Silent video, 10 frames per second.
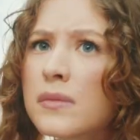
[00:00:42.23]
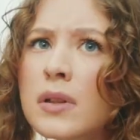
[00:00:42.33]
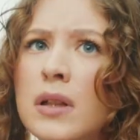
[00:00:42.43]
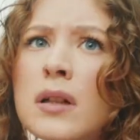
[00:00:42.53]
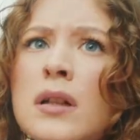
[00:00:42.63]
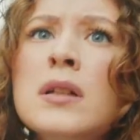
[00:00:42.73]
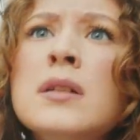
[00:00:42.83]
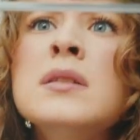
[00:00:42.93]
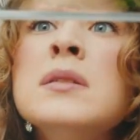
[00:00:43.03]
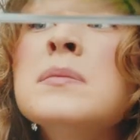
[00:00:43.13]
Check the
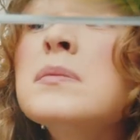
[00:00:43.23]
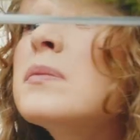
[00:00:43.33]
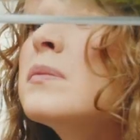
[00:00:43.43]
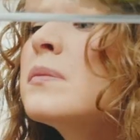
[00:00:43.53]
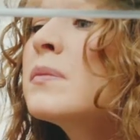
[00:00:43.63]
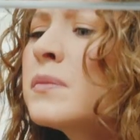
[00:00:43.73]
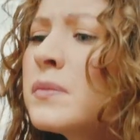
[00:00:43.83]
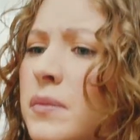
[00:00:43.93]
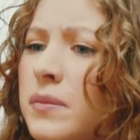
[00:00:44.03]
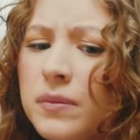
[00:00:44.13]
sensor and
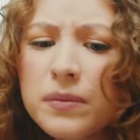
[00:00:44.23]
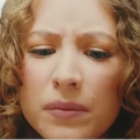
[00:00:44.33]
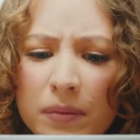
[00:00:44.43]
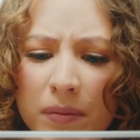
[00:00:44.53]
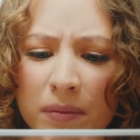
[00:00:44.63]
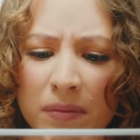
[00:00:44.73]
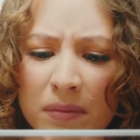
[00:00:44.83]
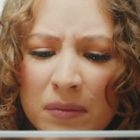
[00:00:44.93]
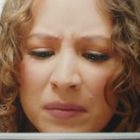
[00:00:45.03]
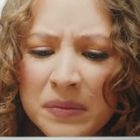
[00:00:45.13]
consider
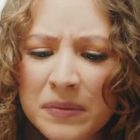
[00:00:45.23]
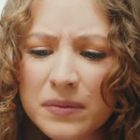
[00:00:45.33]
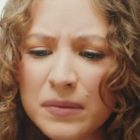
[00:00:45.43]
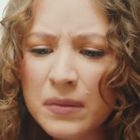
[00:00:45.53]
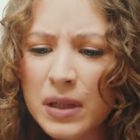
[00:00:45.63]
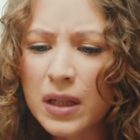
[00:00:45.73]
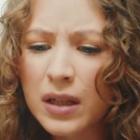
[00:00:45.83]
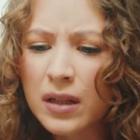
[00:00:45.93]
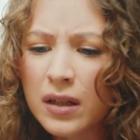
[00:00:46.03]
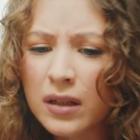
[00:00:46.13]
replacing it if
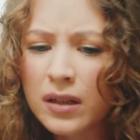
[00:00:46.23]
faulty.